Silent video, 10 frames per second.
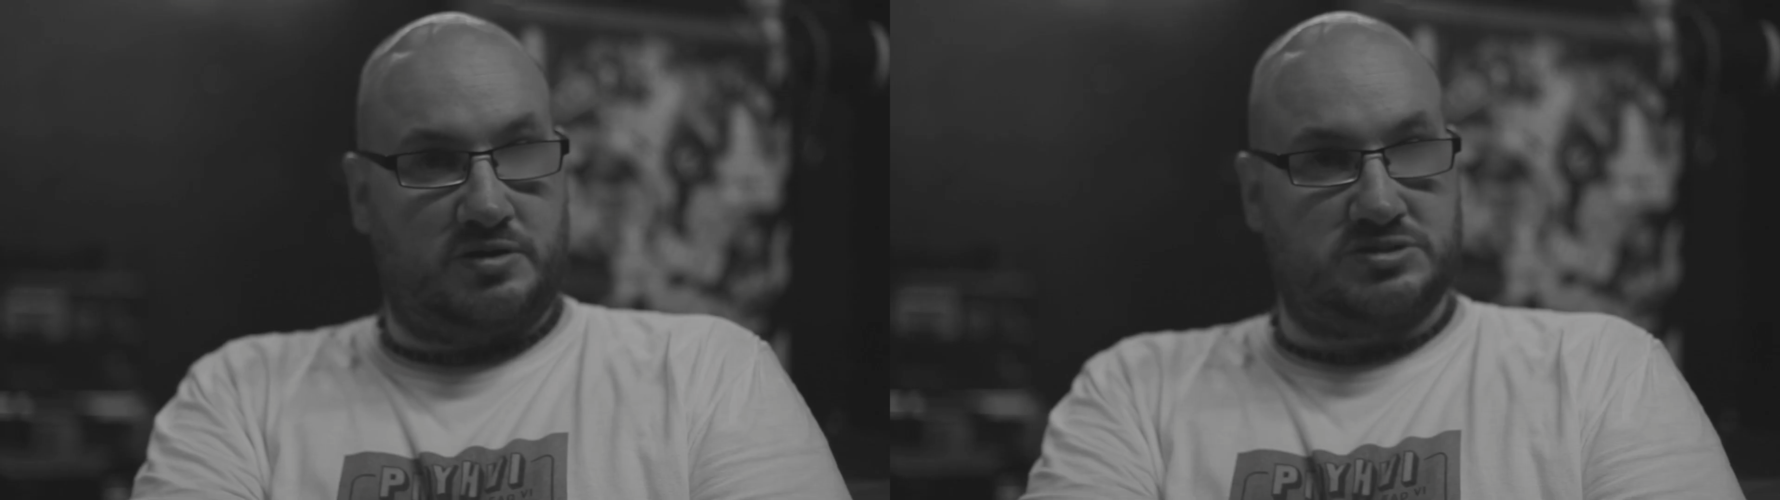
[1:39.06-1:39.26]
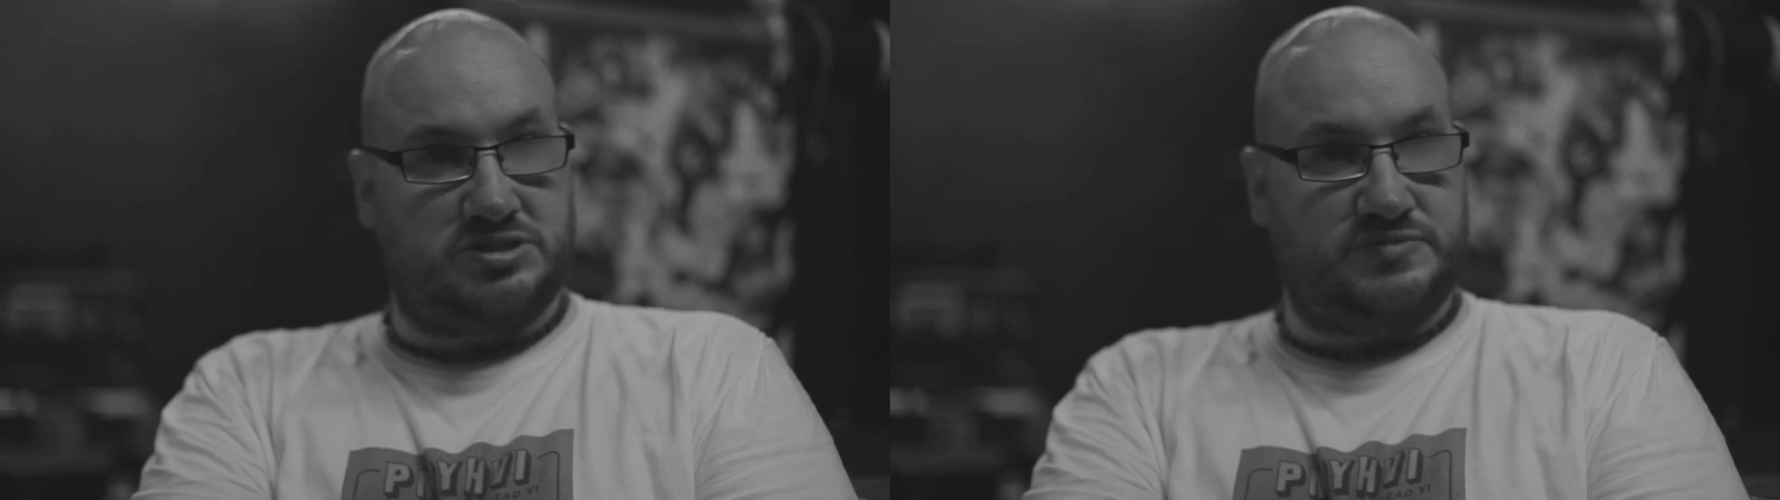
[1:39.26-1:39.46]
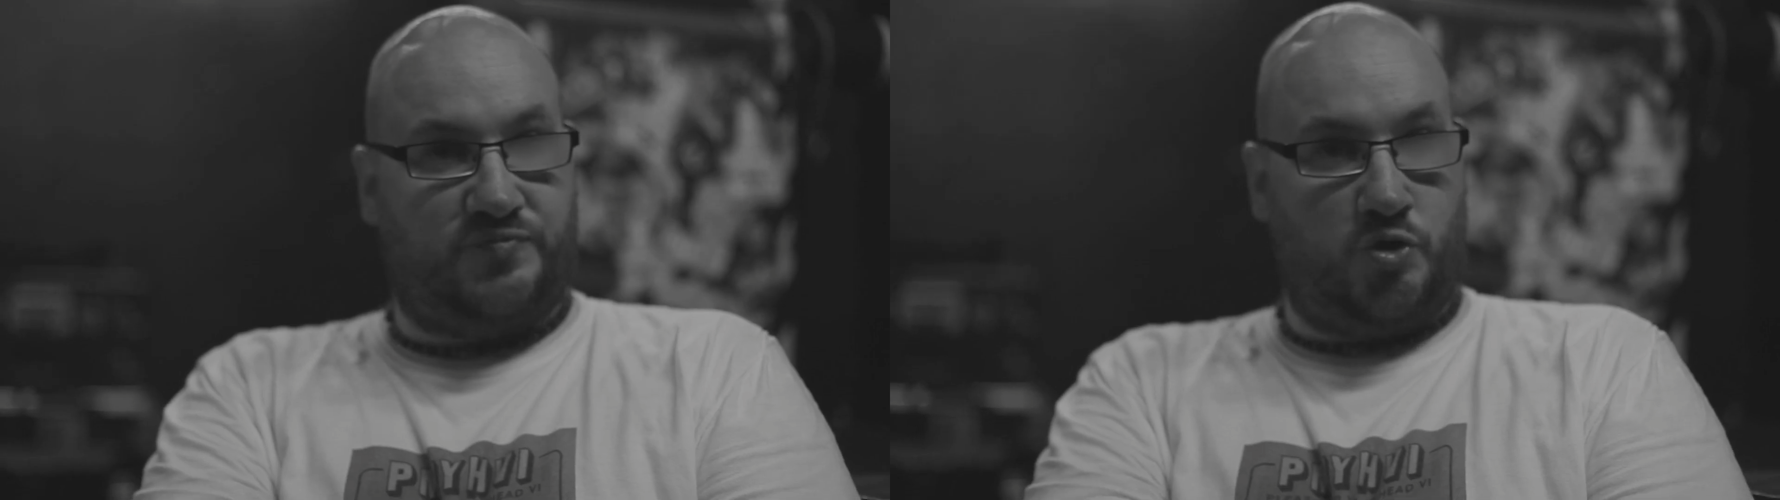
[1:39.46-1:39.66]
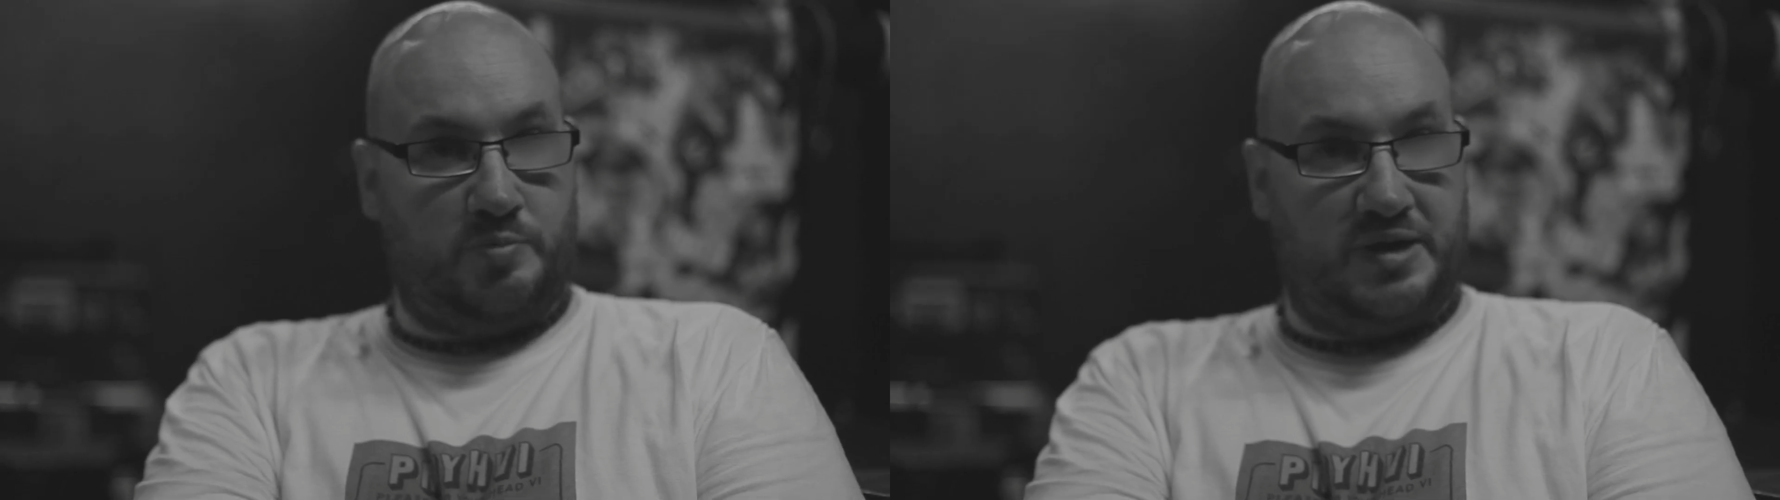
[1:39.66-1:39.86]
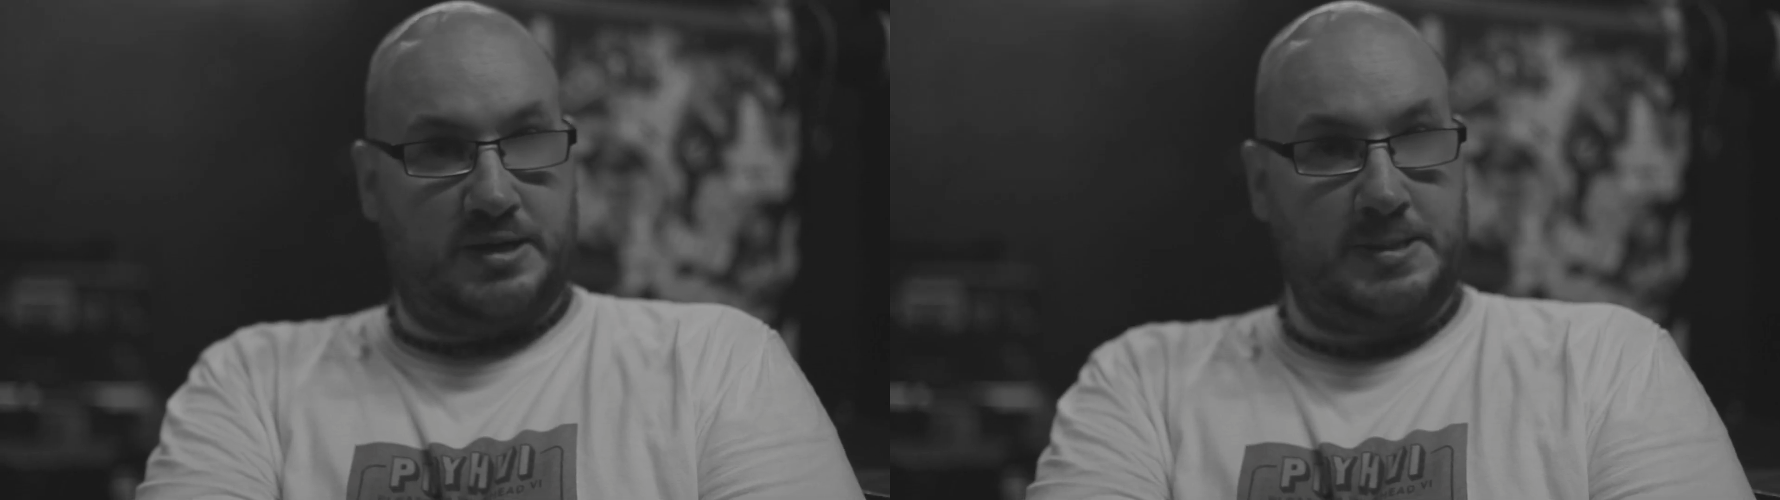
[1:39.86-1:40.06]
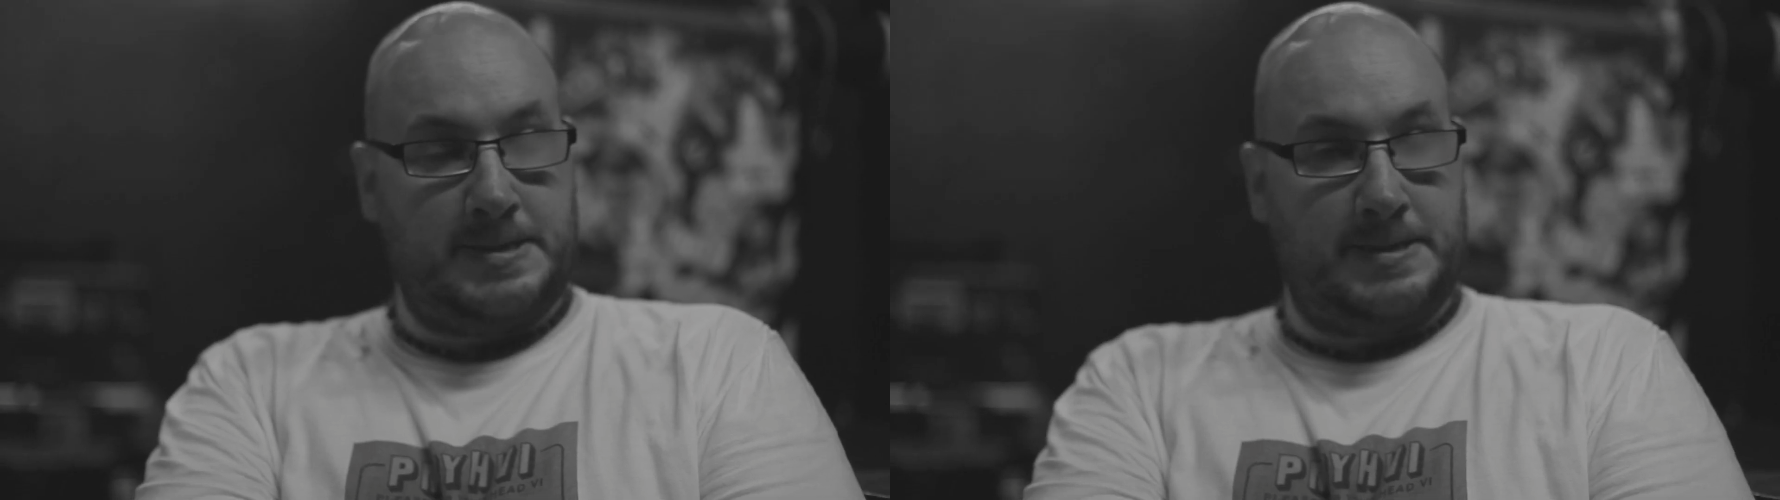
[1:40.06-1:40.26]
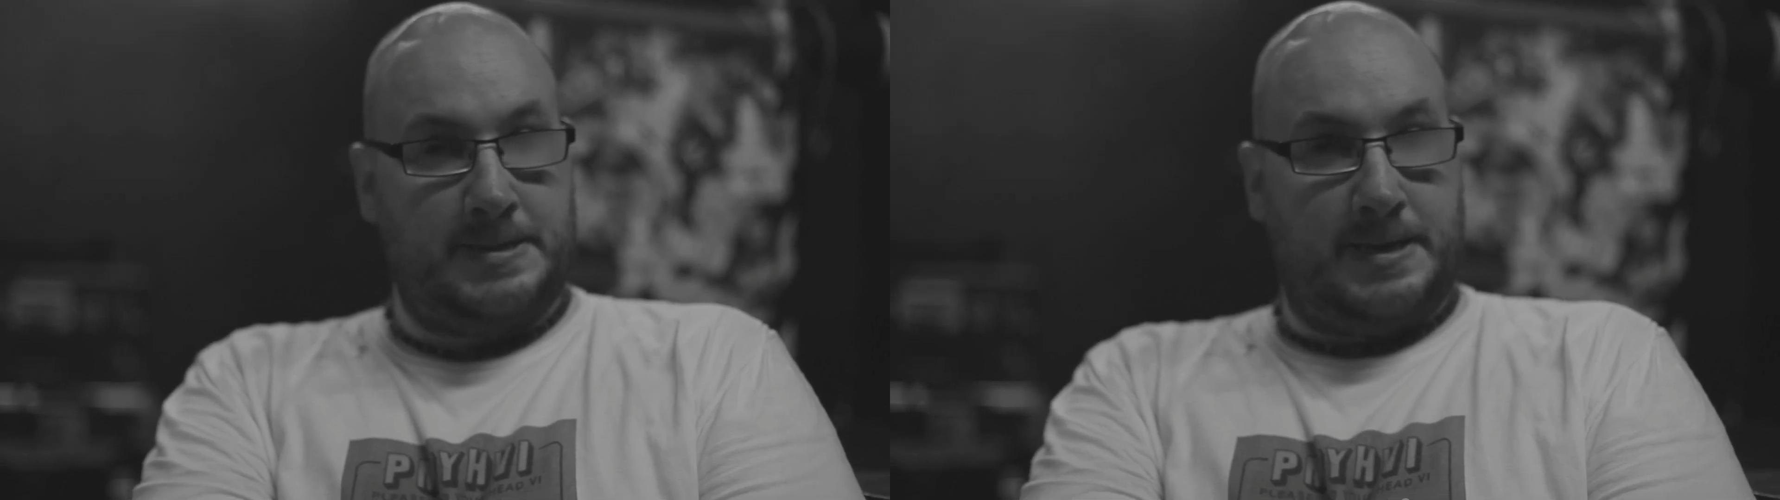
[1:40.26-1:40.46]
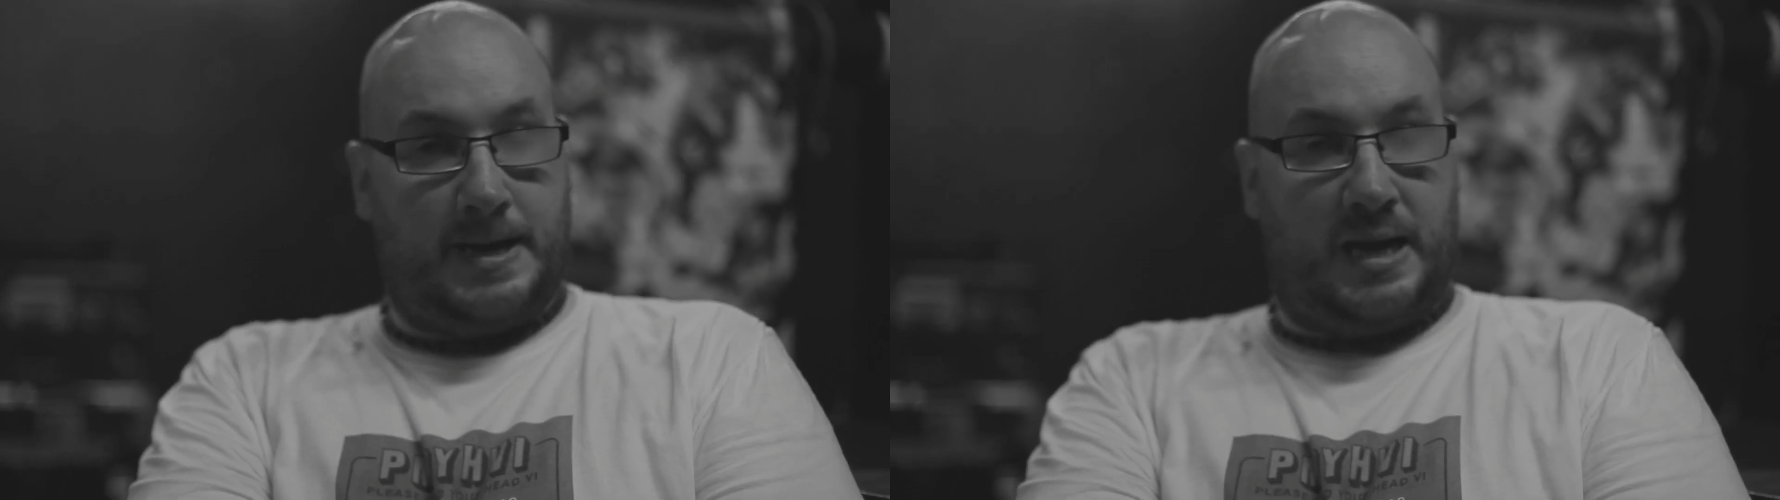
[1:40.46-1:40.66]
lots for me,
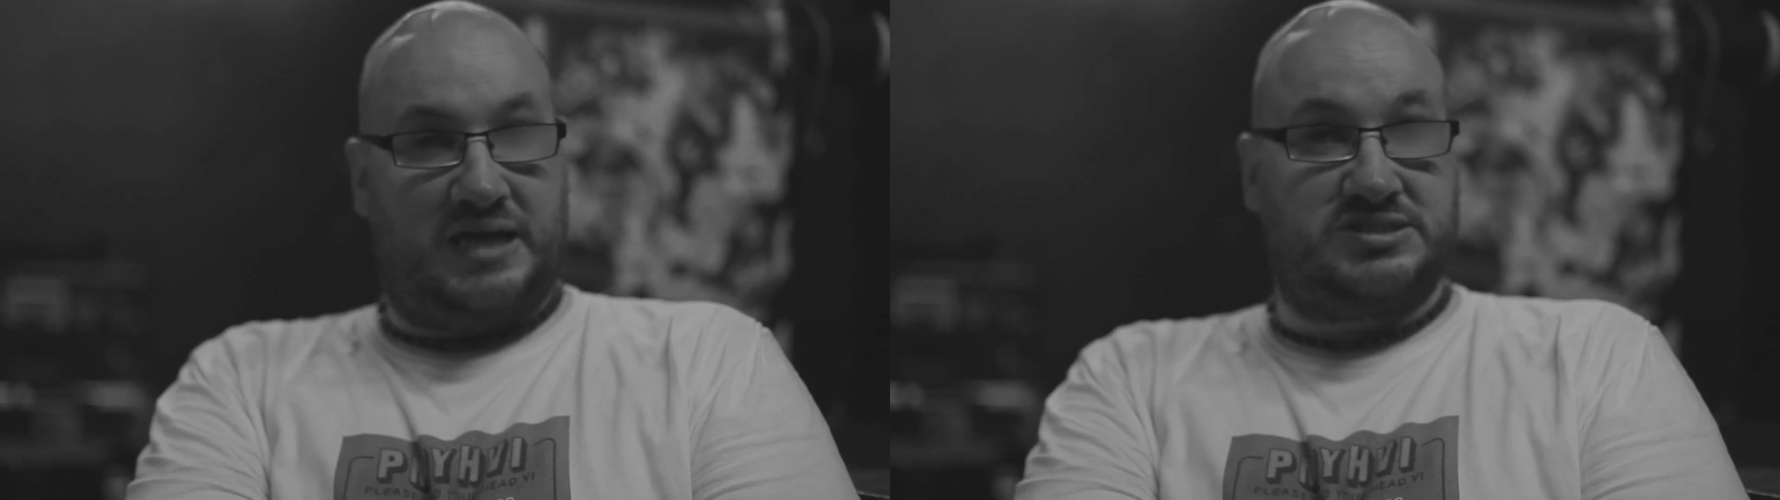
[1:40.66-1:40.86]
uh,